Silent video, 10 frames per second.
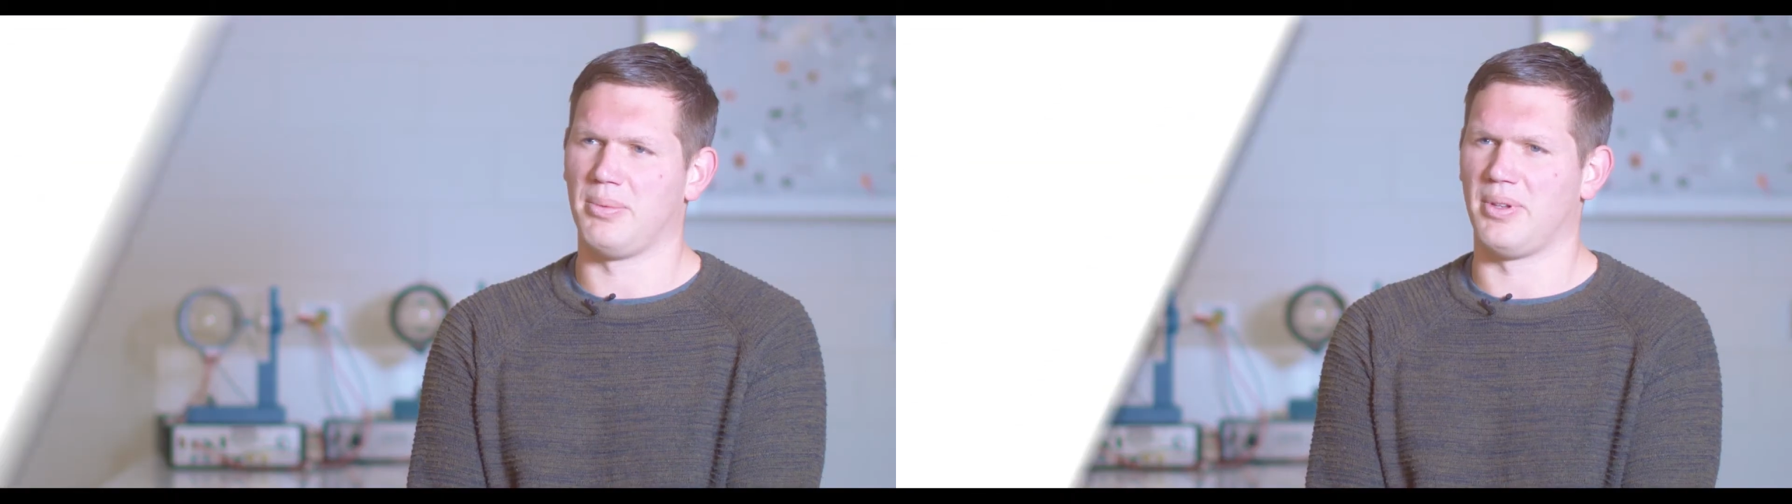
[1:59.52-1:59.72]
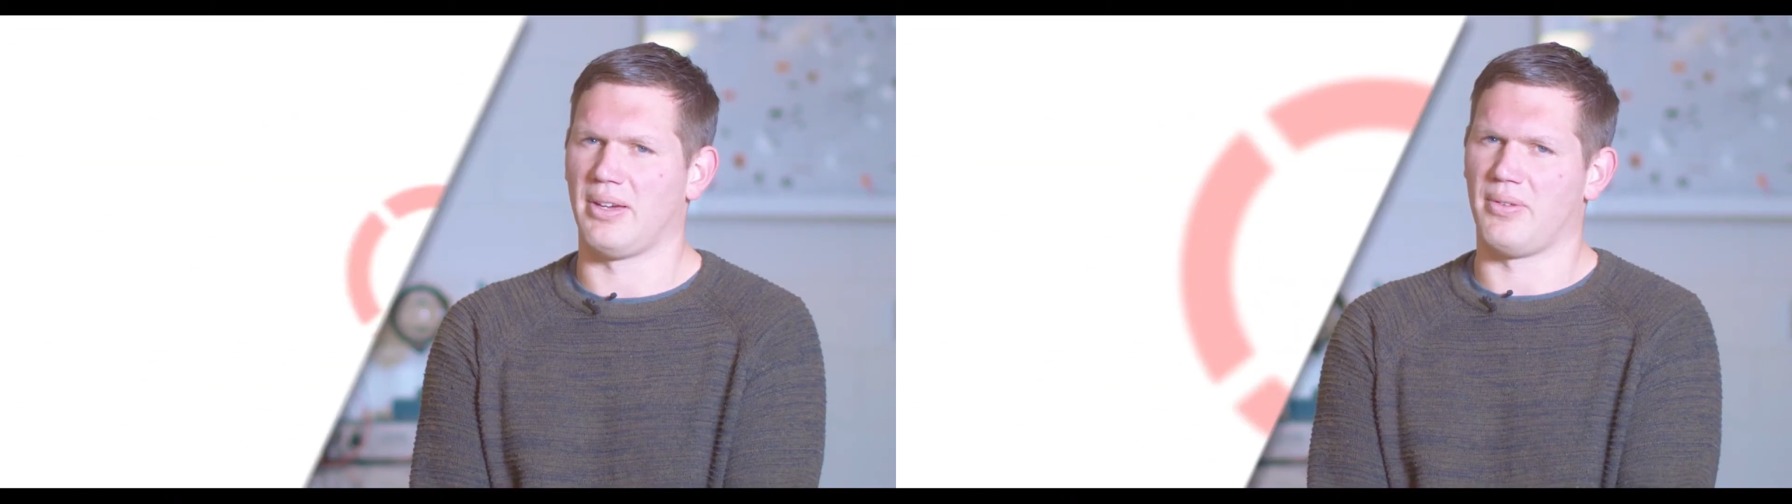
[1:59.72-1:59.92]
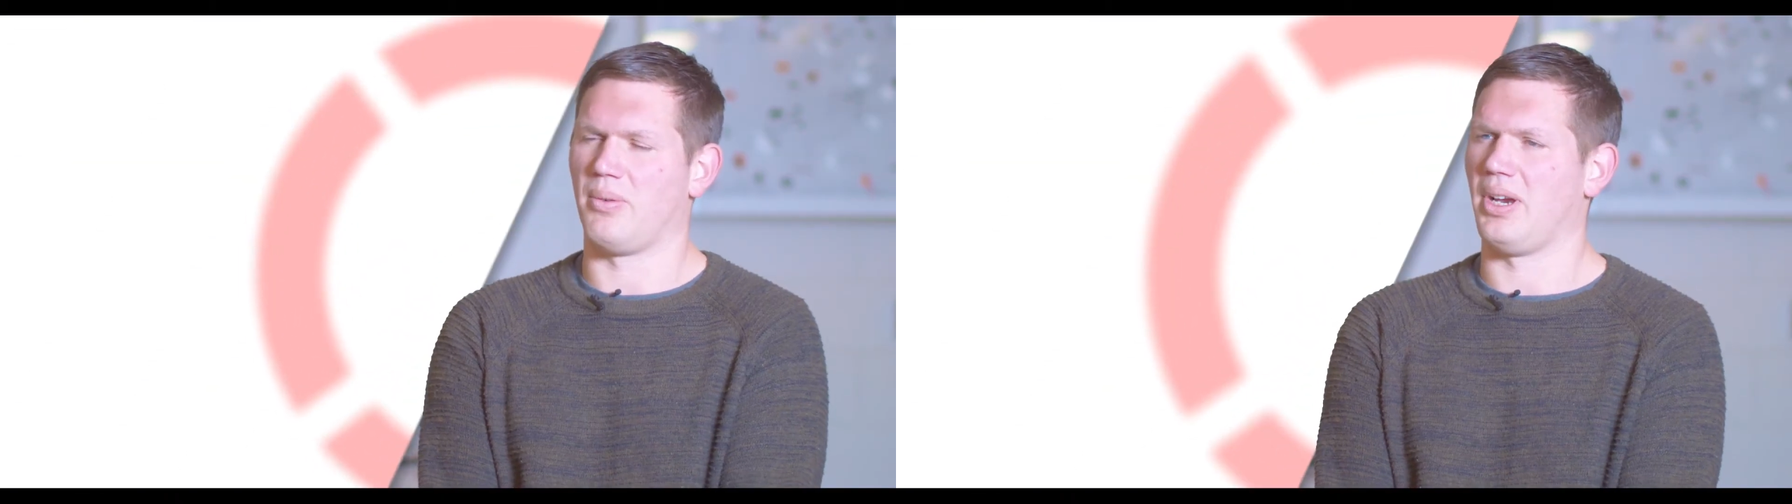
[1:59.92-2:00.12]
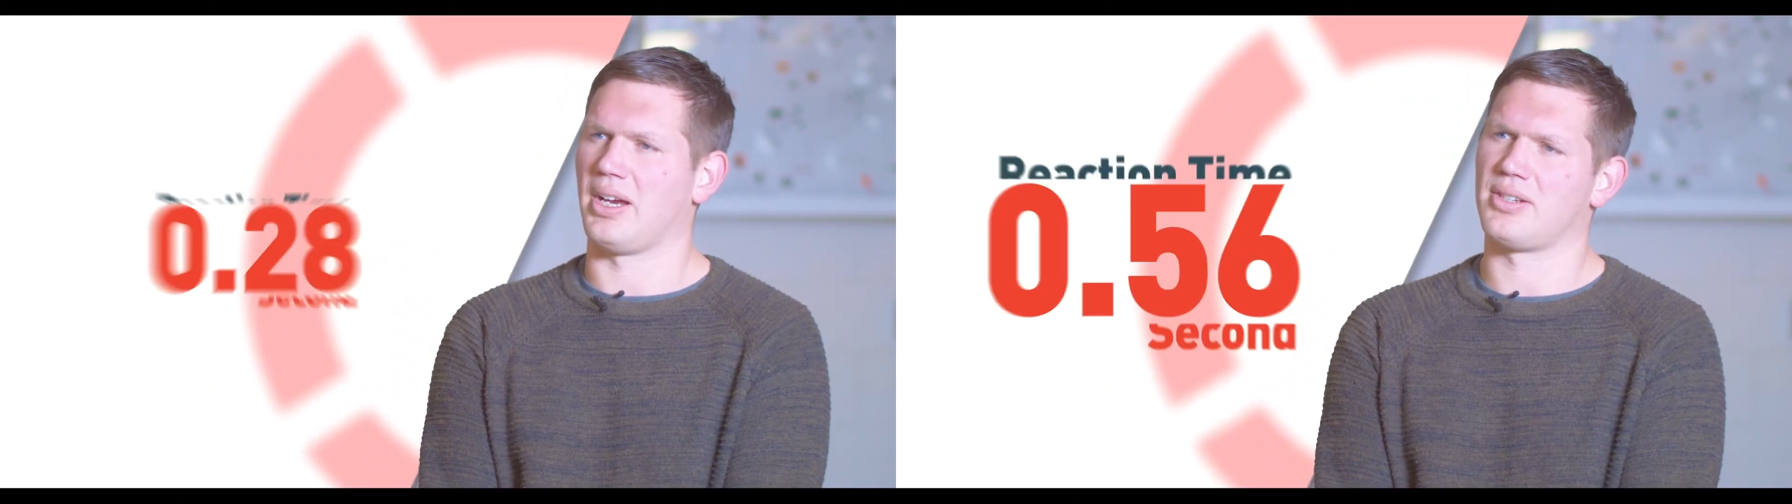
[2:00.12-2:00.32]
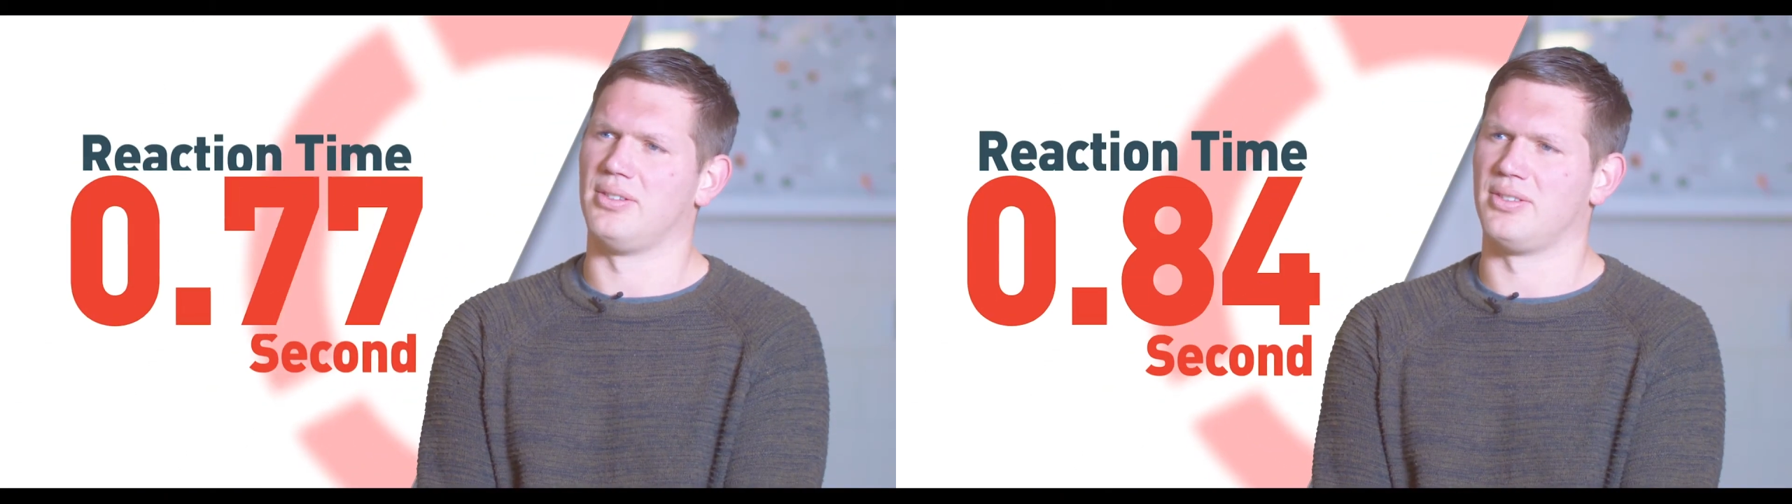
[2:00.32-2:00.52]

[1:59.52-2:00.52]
people have a reaction